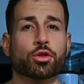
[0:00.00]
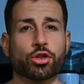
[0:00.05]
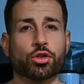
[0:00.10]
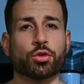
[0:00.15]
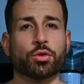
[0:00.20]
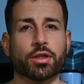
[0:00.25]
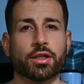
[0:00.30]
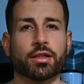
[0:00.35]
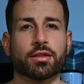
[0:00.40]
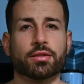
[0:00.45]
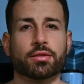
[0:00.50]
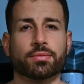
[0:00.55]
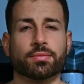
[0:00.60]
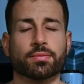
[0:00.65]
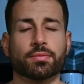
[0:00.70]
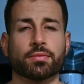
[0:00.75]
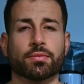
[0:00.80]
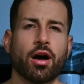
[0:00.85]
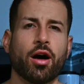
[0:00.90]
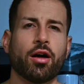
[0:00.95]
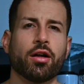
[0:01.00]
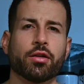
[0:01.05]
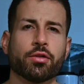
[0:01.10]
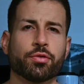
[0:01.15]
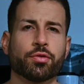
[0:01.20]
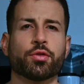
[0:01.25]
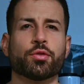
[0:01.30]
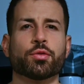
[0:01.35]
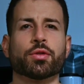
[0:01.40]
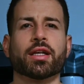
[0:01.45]
should it. All
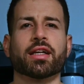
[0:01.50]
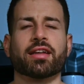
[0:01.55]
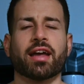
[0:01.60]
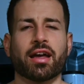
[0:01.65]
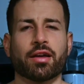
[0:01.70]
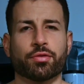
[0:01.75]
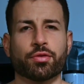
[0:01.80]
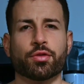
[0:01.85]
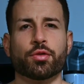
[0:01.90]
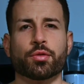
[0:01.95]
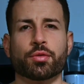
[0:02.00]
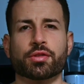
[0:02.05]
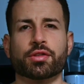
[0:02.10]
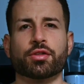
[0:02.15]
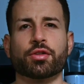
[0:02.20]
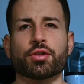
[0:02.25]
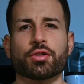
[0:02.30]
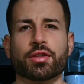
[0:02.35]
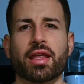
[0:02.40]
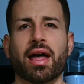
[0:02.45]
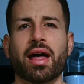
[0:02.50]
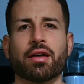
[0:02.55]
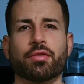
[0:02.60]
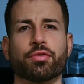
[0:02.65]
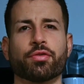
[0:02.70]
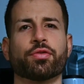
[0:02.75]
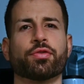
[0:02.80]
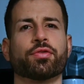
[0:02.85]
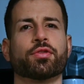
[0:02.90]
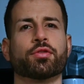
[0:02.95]
of you that have used her
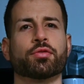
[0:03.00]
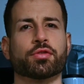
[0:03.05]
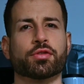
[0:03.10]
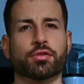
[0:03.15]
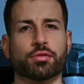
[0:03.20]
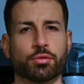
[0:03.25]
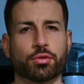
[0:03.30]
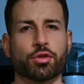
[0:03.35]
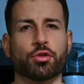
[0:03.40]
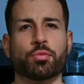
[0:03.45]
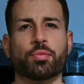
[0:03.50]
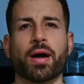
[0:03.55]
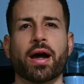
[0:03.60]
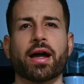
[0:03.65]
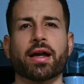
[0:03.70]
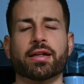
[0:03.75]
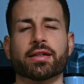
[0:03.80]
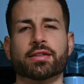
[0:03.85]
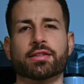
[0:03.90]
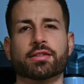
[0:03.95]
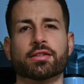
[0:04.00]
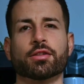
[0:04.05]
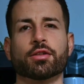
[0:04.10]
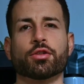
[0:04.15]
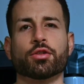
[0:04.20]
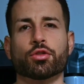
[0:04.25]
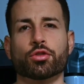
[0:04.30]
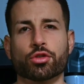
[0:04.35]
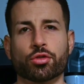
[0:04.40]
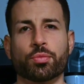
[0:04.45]
death to suit your bias,
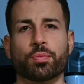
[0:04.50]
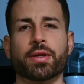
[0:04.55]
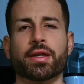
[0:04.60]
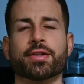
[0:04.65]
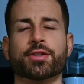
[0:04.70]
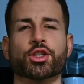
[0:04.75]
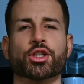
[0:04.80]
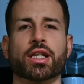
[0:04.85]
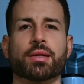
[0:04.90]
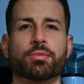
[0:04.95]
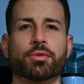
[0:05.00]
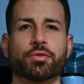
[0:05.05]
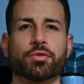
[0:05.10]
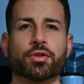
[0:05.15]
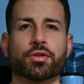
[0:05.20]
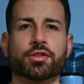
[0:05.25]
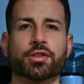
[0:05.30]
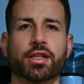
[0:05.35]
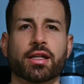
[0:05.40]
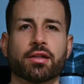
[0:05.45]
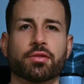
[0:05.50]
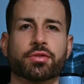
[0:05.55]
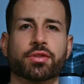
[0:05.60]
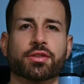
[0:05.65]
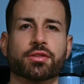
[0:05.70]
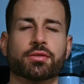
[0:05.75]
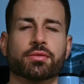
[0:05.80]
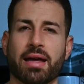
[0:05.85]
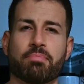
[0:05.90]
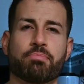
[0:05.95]
you should be ashamed of
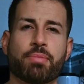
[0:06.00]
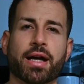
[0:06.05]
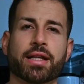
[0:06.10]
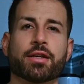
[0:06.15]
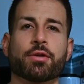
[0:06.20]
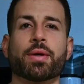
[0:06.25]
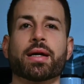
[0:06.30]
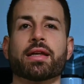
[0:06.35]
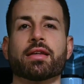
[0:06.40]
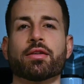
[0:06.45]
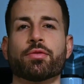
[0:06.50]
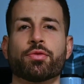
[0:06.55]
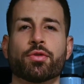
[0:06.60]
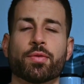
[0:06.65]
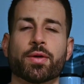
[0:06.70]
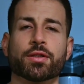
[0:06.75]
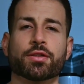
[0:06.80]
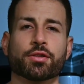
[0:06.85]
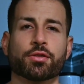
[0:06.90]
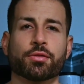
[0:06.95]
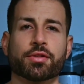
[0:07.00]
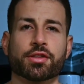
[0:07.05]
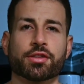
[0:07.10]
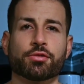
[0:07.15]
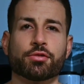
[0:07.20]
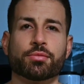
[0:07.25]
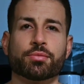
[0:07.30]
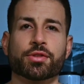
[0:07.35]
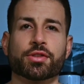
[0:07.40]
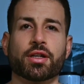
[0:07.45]
yourselves. And by the way, if you want to
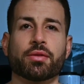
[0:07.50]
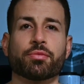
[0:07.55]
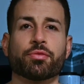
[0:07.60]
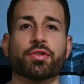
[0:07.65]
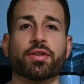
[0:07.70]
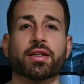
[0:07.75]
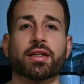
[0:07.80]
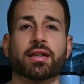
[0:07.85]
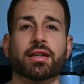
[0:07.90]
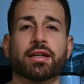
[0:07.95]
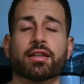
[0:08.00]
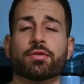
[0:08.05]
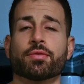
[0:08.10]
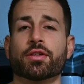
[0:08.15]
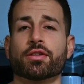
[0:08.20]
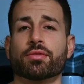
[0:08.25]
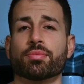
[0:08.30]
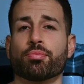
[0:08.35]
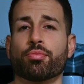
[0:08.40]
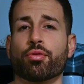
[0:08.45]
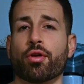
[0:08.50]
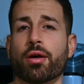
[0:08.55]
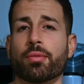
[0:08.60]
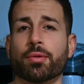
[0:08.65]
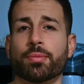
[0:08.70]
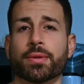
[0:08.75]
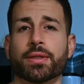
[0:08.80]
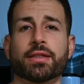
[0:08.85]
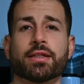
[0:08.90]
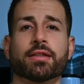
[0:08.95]
assume something, it was
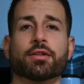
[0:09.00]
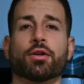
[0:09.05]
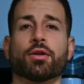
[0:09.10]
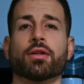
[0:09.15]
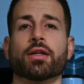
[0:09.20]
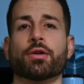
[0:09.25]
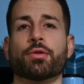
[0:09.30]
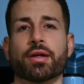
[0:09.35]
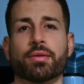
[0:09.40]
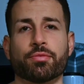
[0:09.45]
probably the cholera